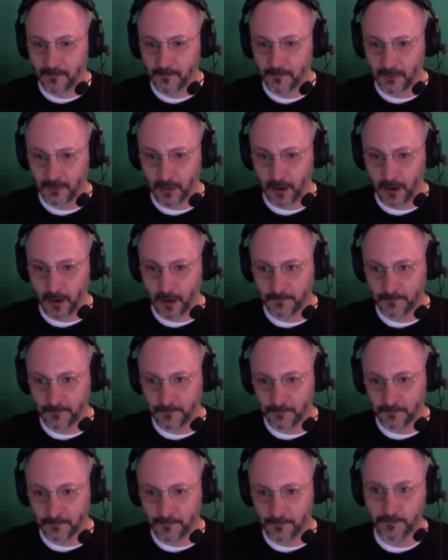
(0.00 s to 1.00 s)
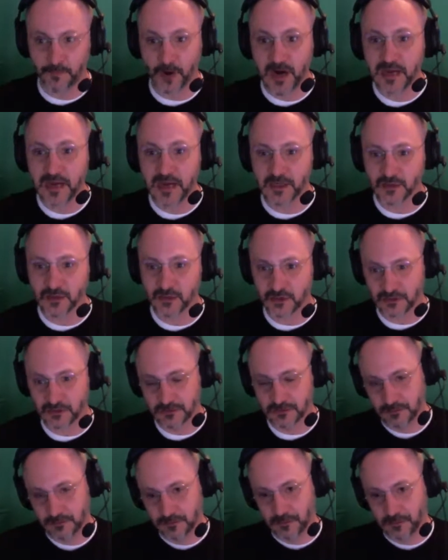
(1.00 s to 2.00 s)
but our
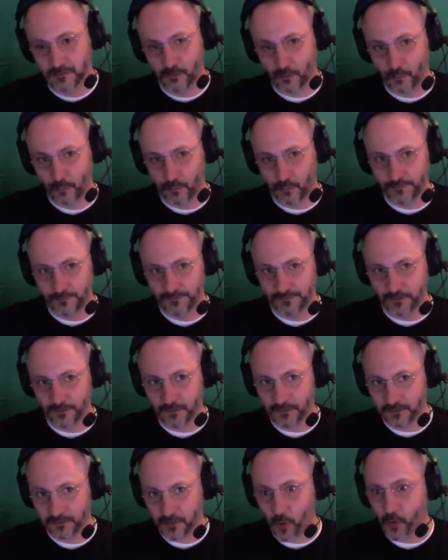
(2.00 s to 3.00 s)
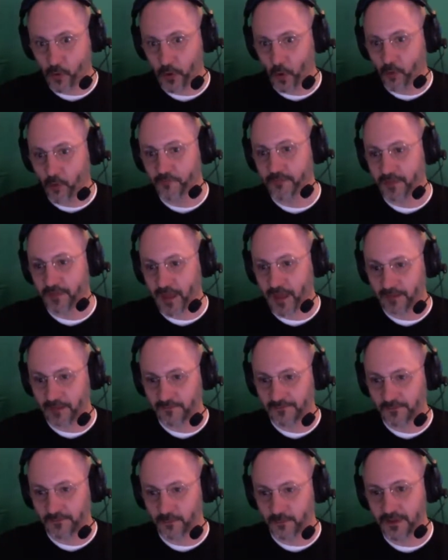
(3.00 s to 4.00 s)
breakage started going over
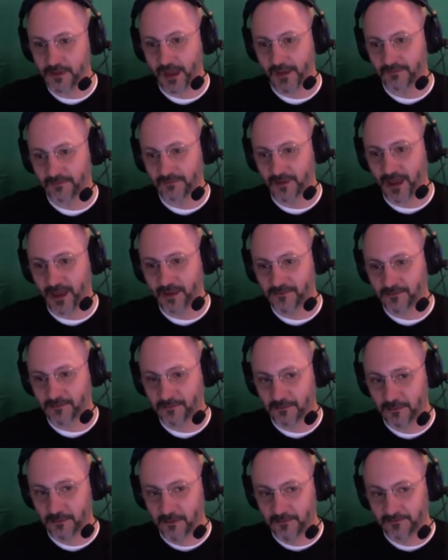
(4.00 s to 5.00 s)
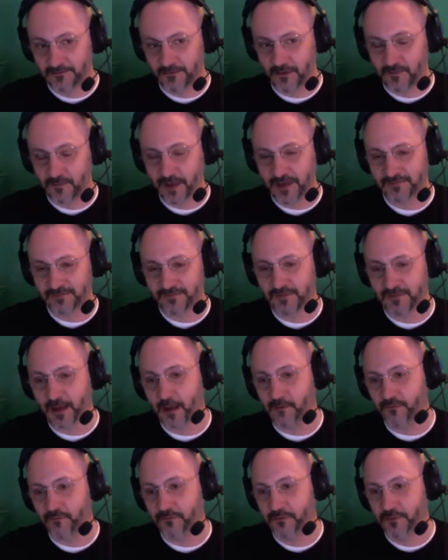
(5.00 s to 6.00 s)
that. So we actually had to start passing
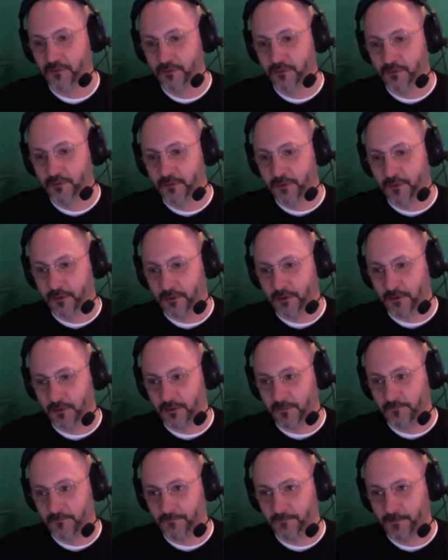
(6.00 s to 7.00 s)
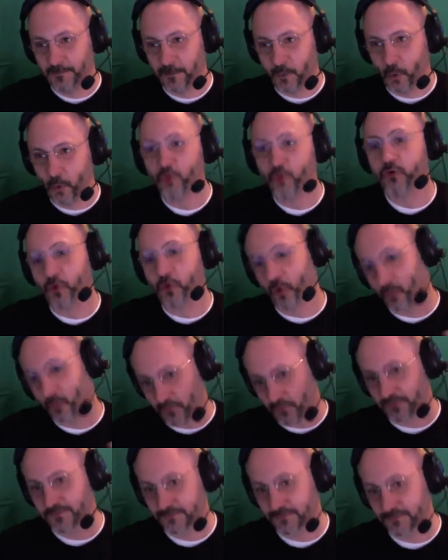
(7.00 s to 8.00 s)
out old
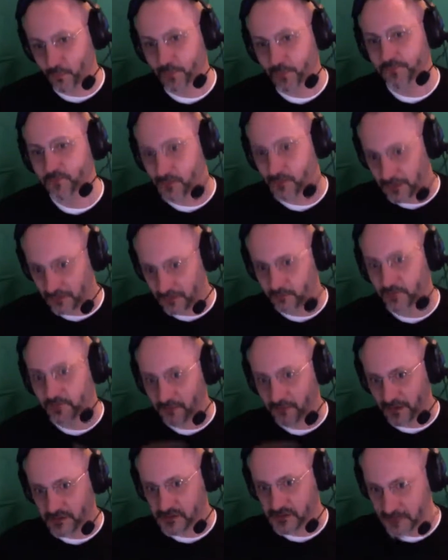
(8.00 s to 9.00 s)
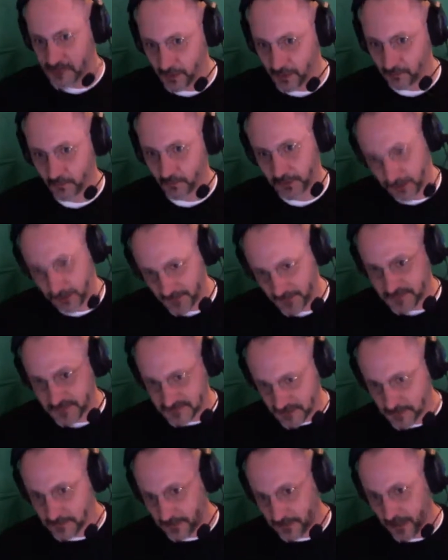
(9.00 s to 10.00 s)
Chromebooks, ones we had refreshed out. We
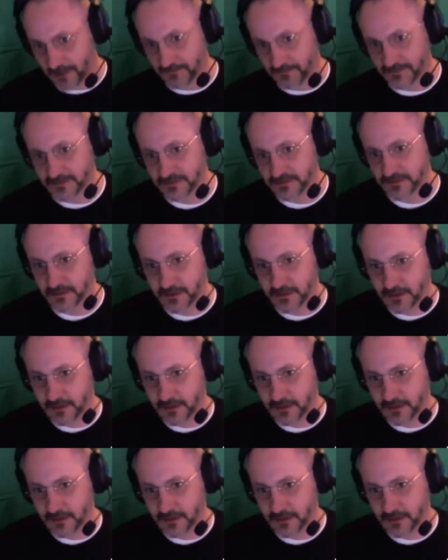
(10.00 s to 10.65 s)
kept some, obviously,